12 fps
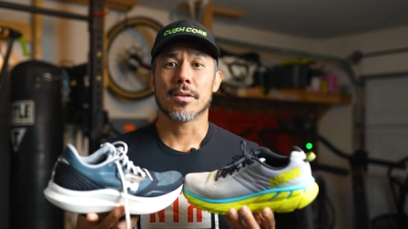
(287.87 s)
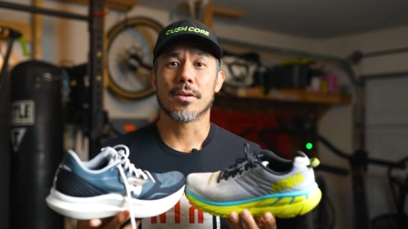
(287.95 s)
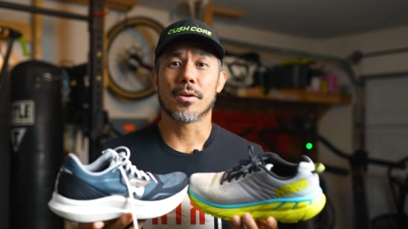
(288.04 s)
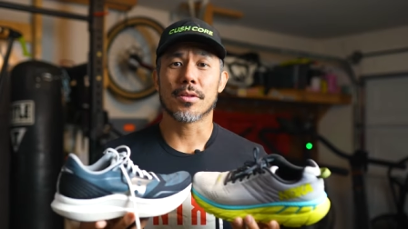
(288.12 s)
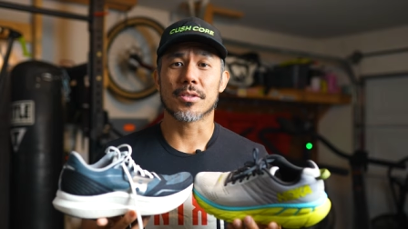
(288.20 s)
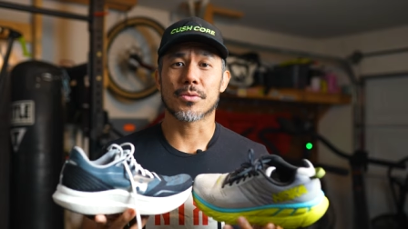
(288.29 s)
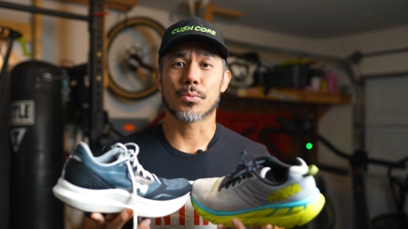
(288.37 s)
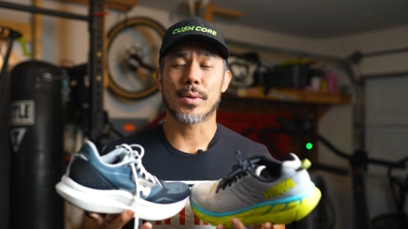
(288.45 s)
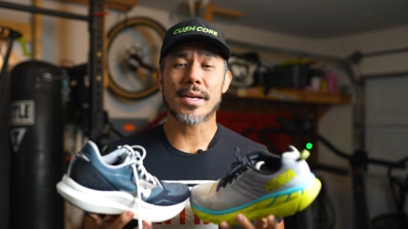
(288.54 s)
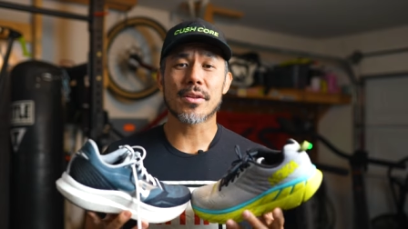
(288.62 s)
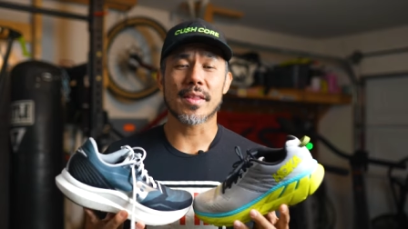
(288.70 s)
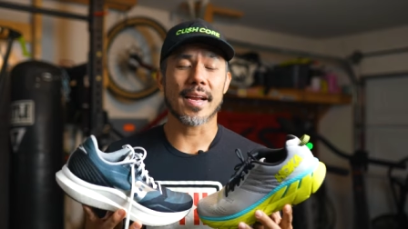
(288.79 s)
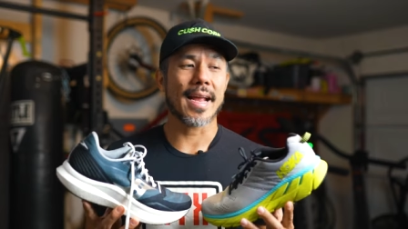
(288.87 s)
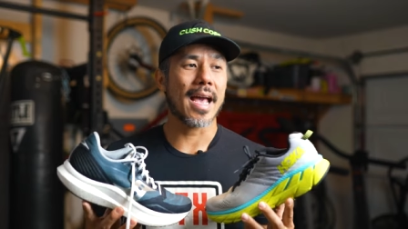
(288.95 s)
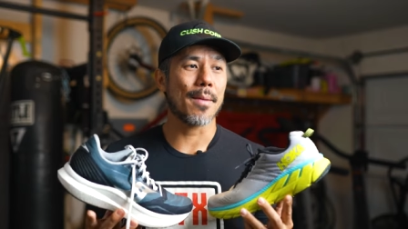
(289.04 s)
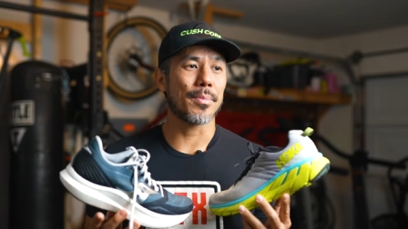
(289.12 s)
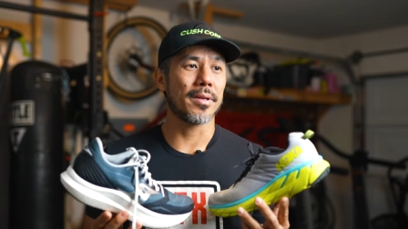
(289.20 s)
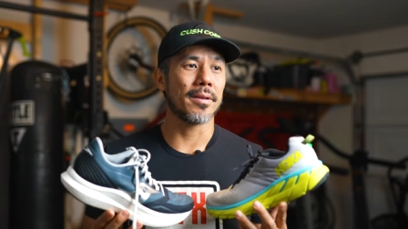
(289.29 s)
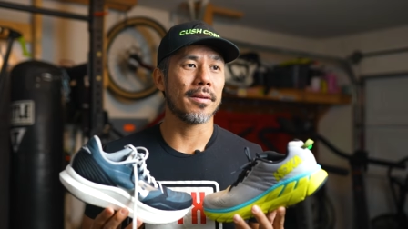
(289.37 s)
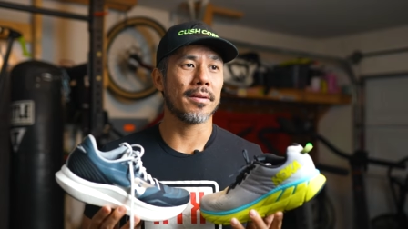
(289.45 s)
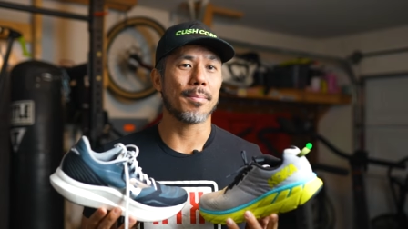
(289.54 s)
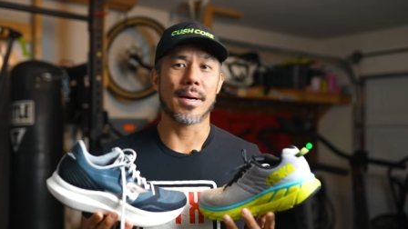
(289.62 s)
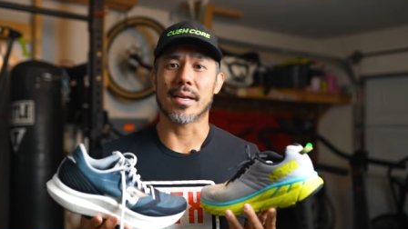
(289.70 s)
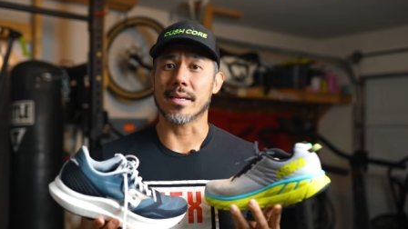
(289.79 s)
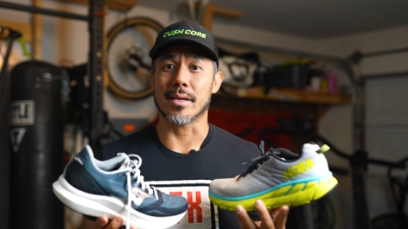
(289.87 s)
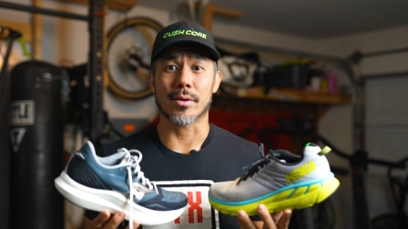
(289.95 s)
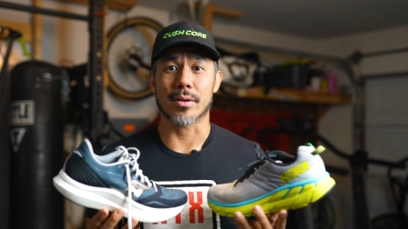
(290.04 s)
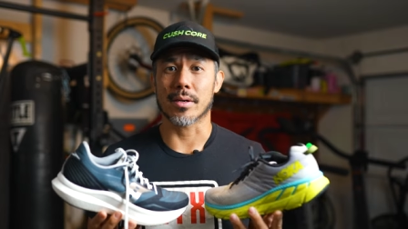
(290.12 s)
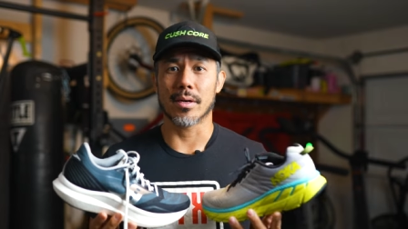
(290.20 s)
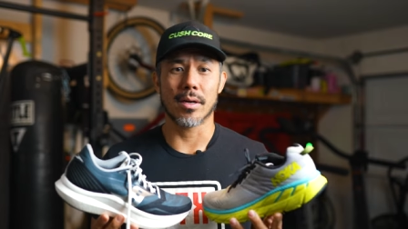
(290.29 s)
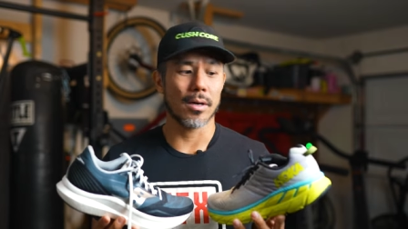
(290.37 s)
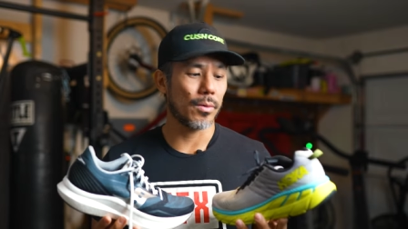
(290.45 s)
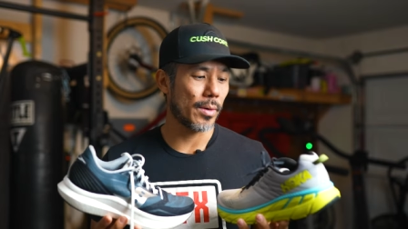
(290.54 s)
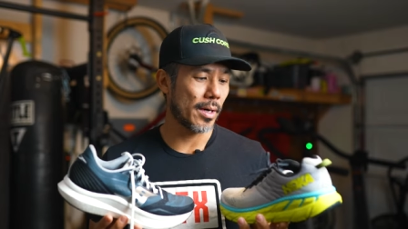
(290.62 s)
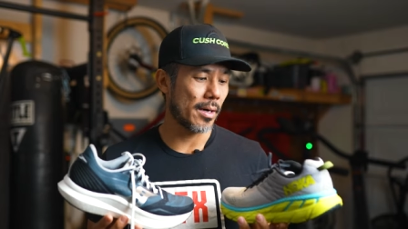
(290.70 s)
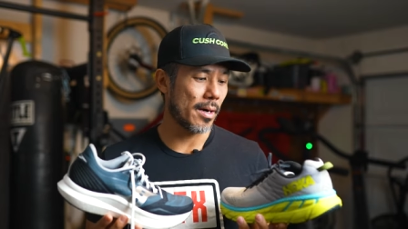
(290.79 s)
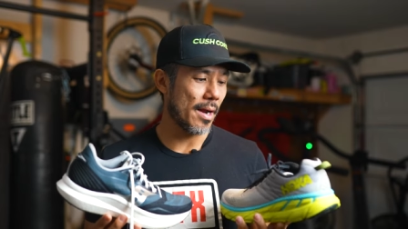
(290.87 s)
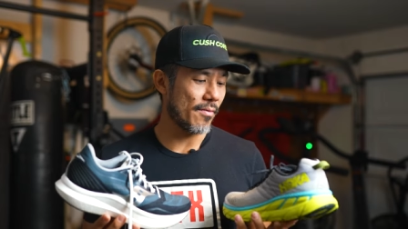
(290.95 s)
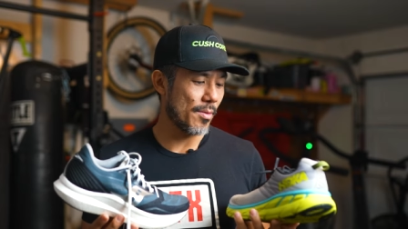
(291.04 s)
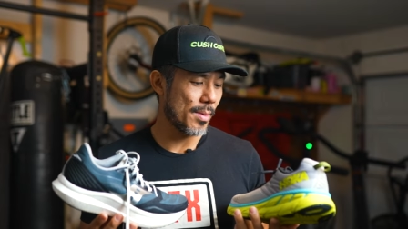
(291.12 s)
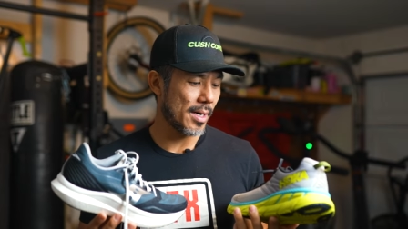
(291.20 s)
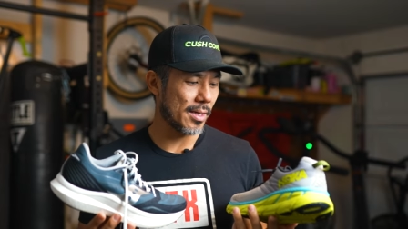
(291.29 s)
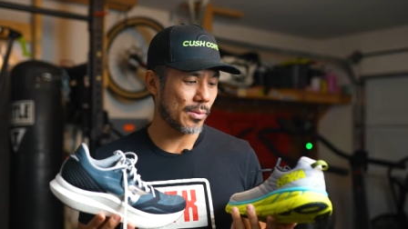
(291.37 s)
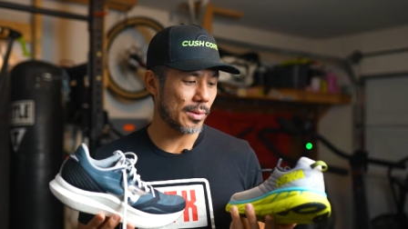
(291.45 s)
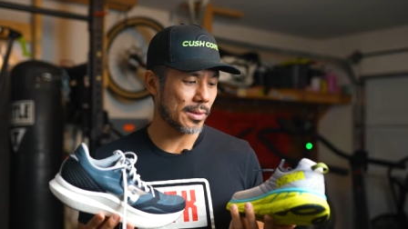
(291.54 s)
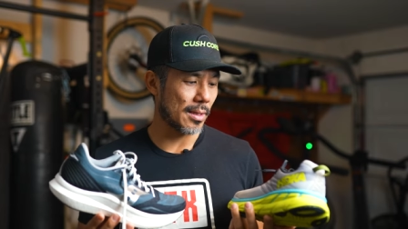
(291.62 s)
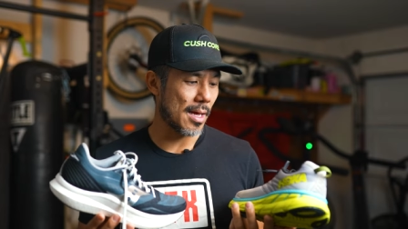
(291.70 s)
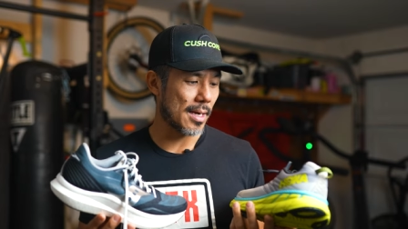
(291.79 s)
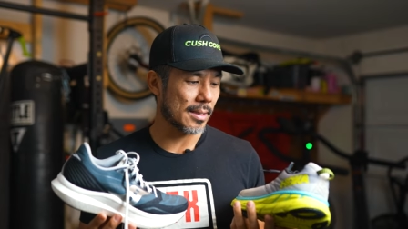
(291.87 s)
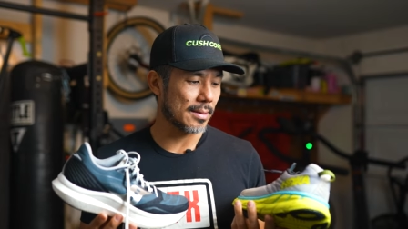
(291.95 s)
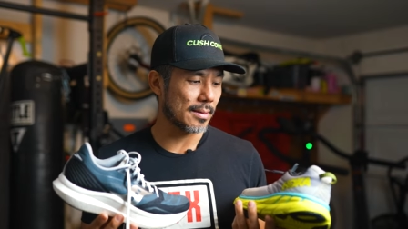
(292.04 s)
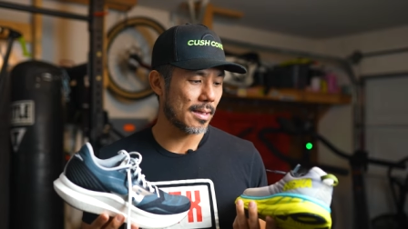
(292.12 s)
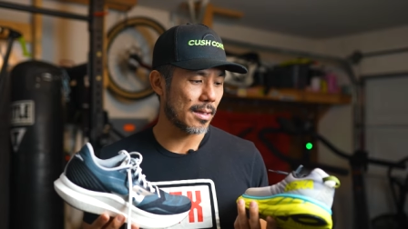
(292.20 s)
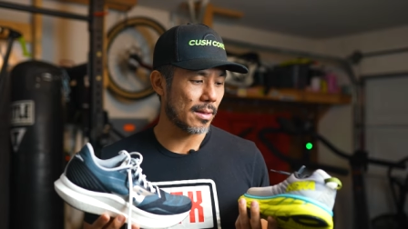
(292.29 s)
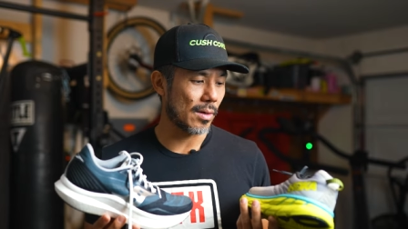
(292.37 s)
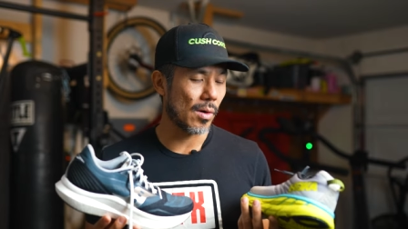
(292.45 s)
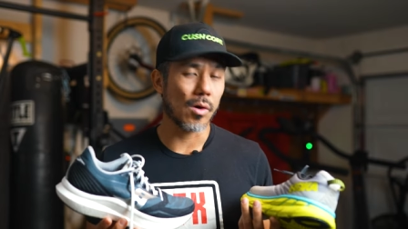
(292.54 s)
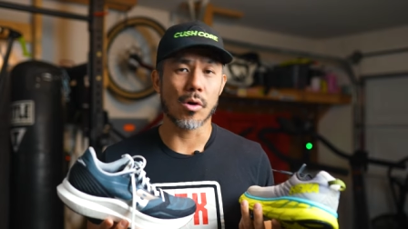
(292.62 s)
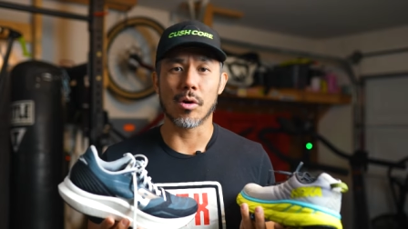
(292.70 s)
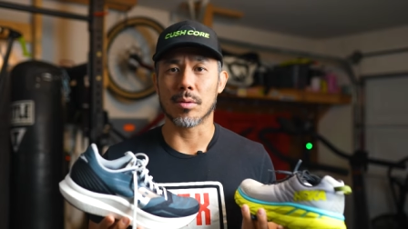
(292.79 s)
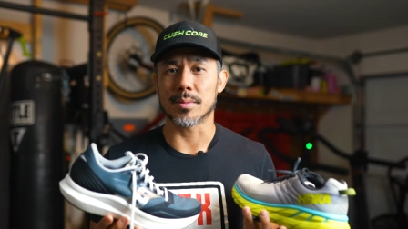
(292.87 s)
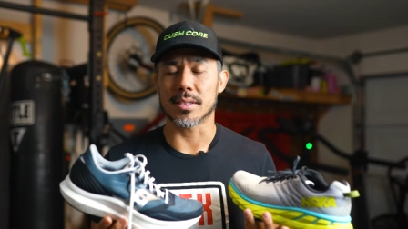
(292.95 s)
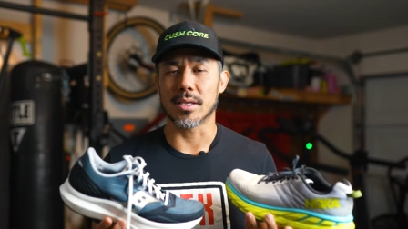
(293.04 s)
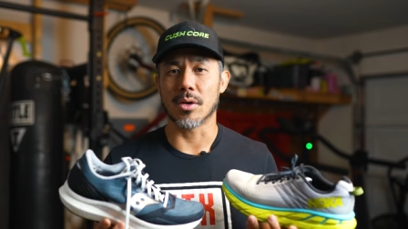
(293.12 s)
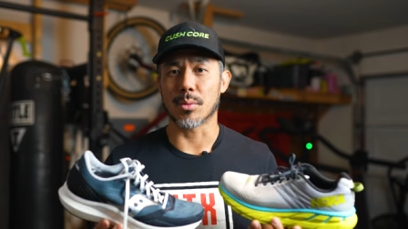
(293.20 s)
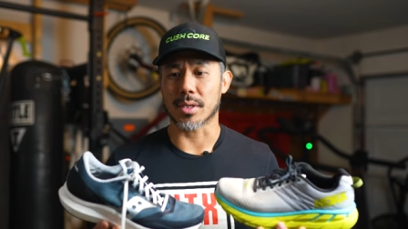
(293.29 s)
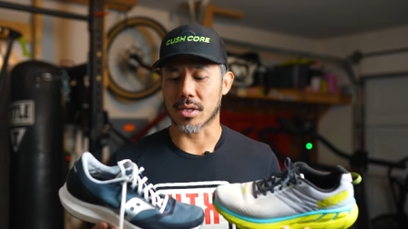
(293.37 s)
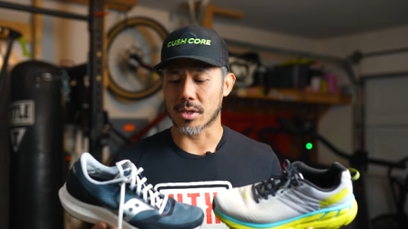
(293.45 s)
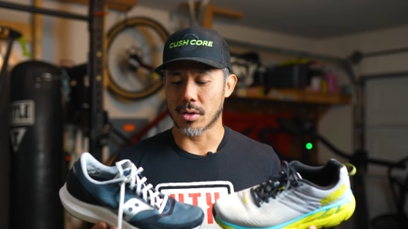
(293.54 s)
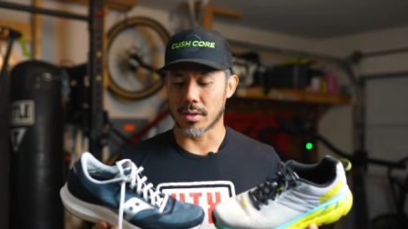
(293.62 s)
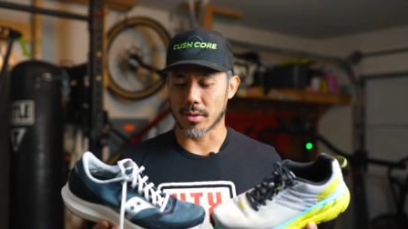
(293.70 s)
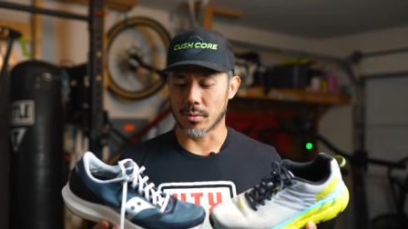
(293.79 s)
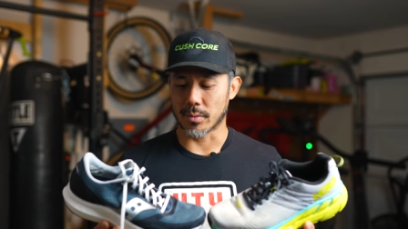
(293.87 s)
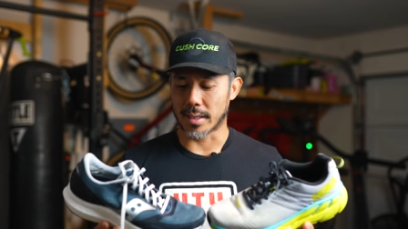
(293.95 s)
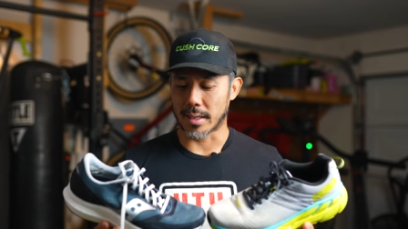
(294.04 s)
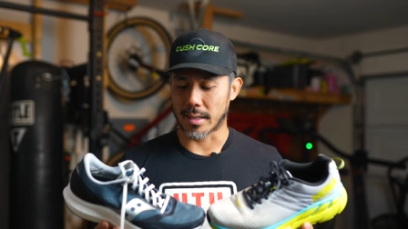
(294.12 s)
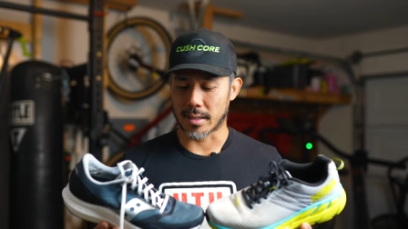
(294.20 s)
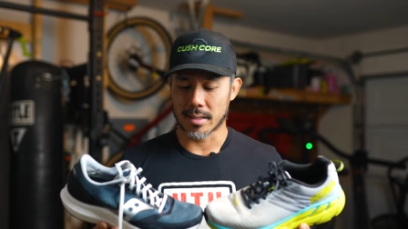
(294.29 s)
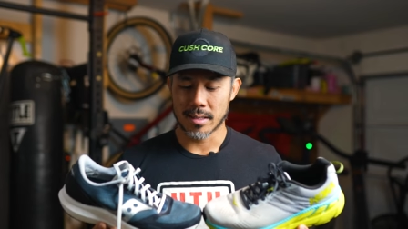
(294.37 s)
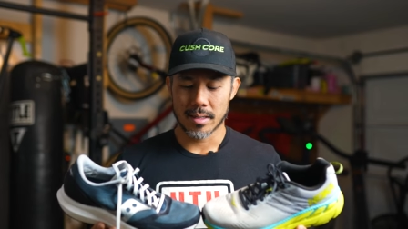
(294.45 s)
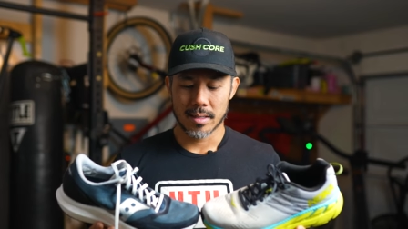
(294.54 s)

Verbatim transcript: You know, this weird thing happened about a year ago where everybody was locked inside their homes and no one could go anywhere.